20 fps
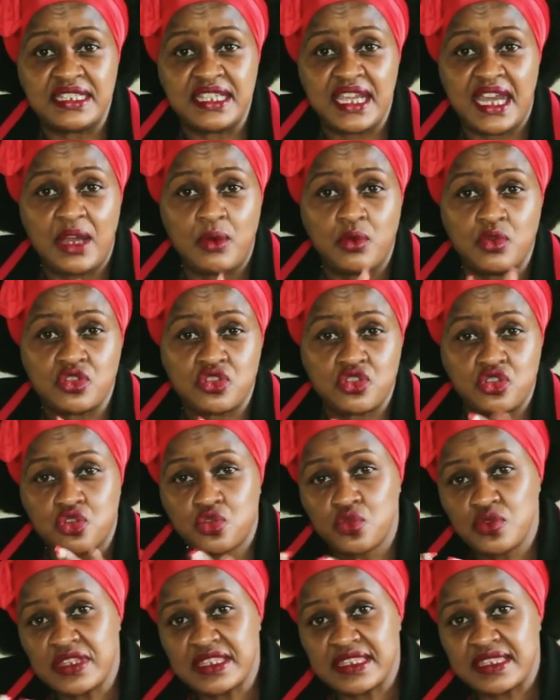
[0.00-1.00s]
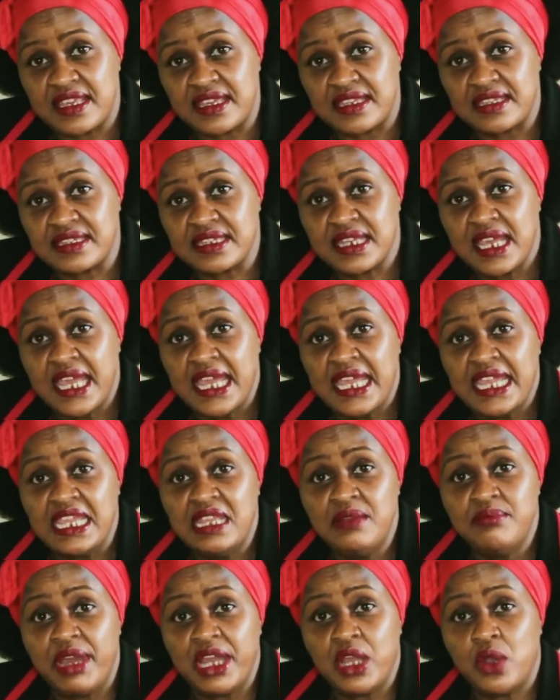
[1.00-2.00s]
I was too set in
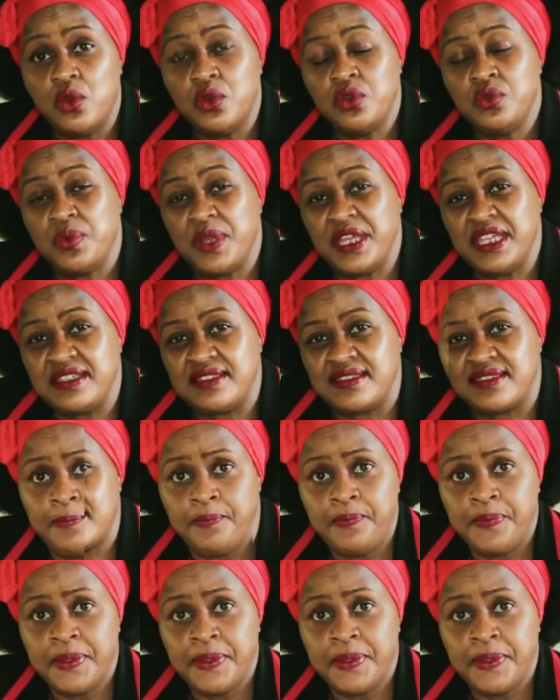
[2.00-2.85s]
my own ways.